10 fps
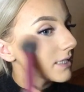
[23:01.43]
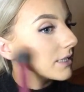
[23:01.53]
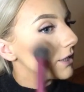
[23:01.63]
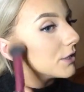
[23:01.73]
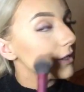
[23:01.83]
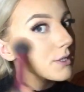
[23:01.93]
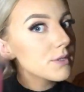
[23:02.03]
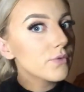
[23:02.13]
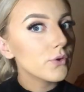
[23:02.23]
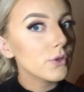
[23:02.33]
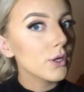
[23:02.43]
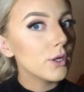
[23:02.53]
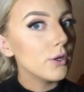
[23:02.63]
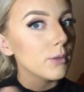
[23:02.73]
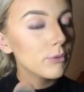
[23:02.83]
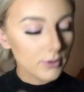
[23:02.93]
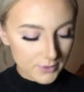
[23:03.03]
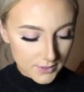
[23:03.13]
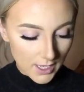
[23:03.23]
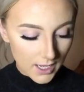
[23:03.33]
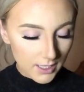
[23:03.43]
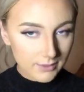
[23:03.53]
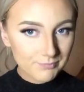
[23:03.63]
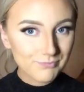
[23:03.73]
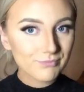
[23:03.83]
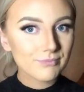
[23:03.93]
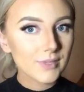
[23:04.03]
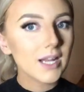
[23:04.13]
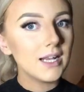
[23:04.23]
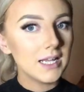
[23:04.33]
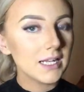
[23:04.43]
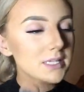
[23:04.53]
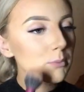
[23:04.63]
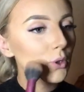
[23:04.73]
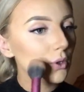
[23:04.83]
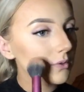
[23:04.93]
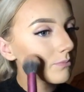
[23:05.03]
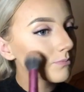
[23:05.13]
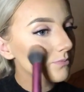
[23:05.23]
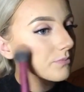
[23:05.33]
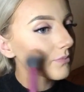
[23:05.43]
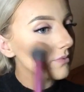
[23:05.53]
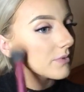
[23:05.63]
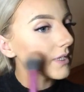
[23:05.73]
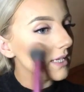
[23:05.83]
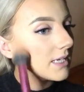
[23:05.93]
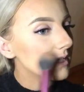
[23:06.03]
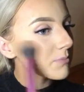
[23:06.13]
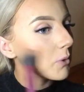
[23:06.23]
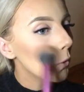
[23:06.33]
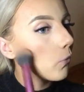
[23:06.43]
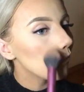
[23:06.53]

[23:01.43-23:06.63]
that you use for the Hoola bronzer, little is more, little is more.